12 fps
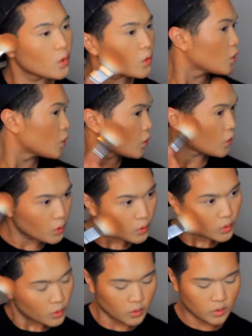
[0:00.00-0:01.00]
a small
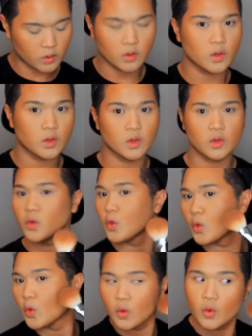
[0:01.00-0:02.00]
amount of the
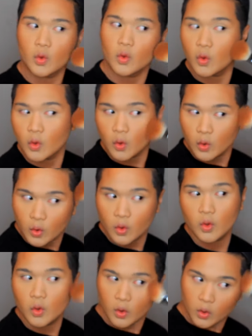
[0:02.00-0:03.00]
Too Faced bronzer on
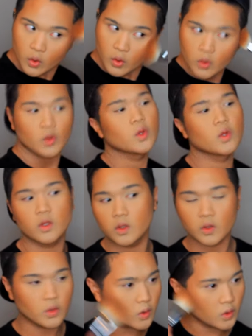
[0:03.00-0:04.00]
the hollows of my
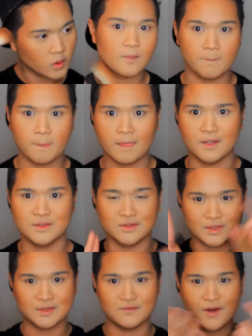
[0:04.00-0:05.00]
cheeks. And now I'm
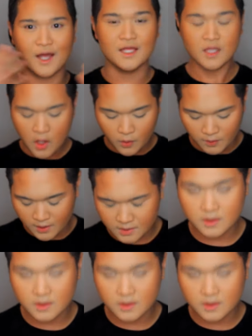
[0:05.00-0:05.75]
freaking out because my